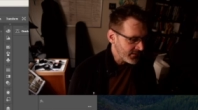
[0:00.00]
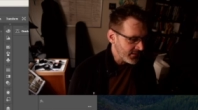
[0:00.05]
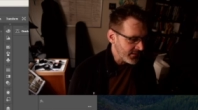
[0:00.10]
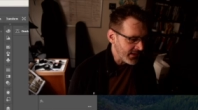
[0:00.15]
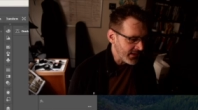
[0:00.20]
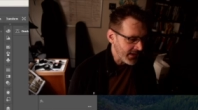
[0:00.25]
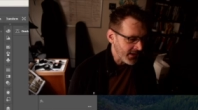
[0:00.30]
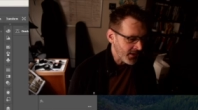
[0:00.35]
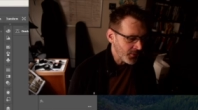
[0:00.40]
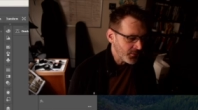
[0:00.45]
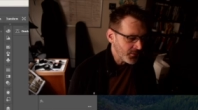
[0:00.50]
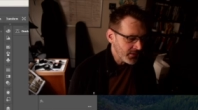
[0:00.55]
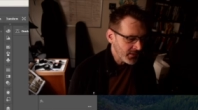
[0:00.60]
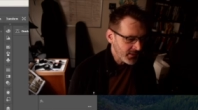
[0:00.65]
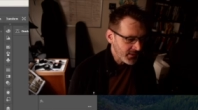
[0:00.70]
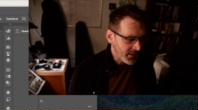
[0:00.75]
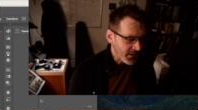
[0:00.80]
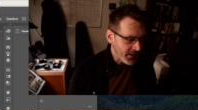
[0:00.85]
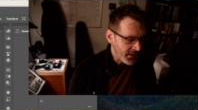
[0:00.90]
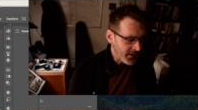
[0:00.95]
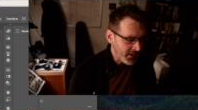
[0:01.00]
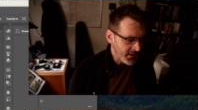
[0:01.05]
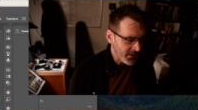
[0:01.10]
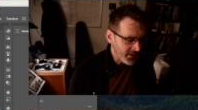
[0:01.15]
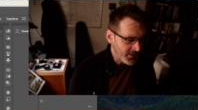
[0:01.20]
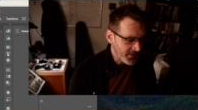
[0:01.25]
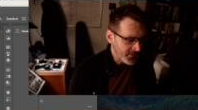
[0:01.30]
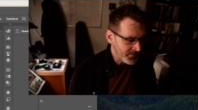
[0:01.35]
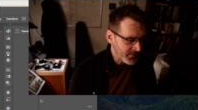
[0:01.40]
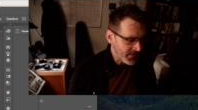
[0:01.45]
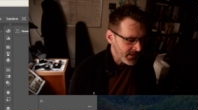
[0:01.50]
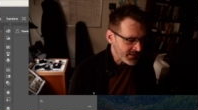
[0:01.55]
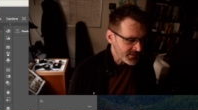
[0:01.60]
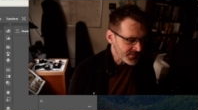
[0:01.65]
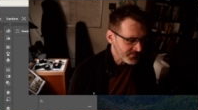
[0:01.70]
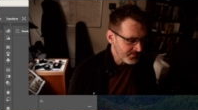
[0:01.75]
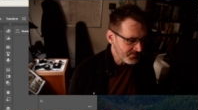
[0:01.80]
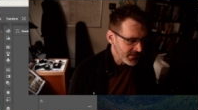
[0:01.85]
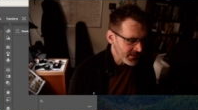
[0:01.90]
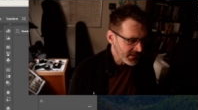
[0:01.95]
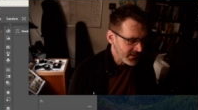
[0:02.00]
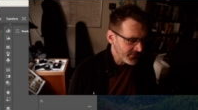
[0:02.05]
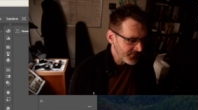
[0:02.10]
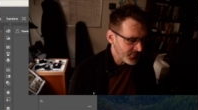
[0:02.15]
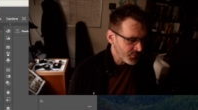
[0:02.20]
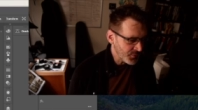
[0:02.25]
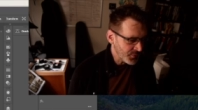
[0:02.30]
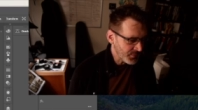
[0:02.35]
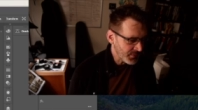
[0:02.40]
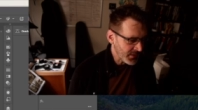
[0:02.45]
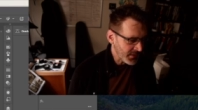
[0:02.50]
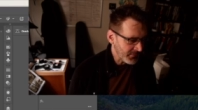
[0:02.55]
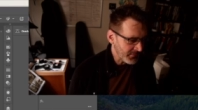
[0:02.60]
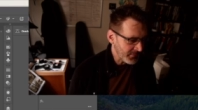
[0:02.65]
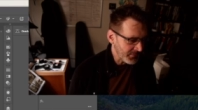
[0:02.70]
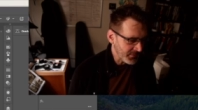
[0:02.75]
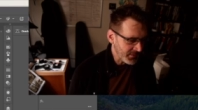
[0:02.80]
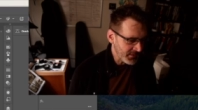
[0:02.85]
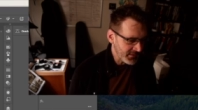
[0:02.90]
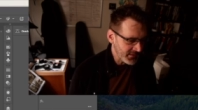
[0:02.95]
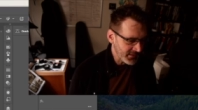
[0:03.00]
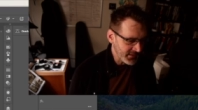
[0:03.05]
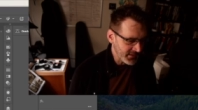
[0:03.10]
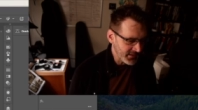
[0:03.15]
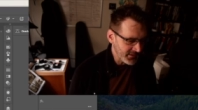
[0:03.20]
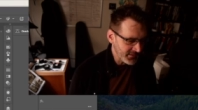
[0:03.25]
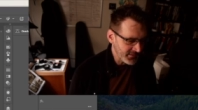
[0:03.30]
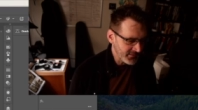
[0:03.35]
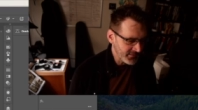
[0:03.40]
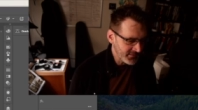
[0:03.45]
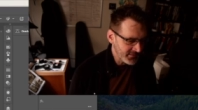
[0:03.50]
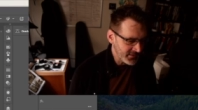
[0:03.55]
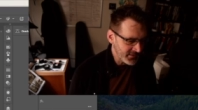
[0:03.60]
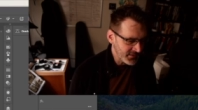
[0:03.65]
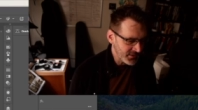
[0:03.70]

Now, as many of you are probably thinking,